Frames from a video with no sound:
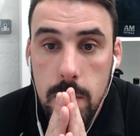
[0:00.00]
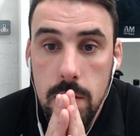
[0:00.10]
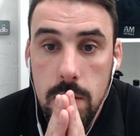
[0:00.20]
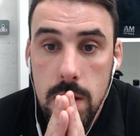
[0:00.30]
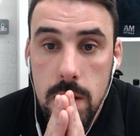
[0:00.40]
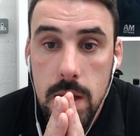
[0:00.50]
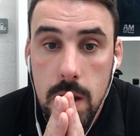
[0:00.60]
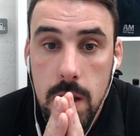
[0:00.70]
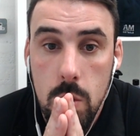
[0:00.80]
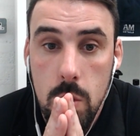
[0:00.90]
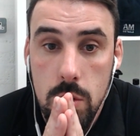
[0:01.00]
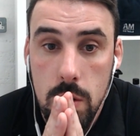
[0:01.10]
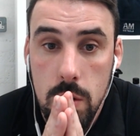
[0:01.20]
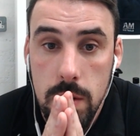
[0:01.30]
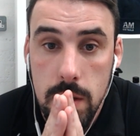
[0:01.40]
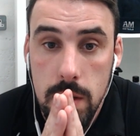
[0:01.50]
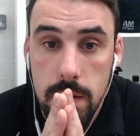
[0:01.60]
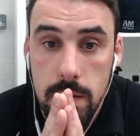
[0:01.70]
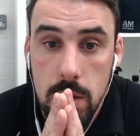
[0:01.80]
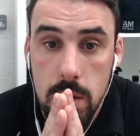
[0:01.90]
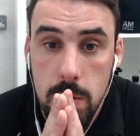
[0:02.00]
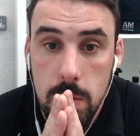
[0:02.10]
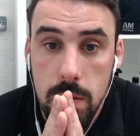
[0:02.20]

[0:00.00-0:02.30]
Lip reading: been sneaking a watch of this live session in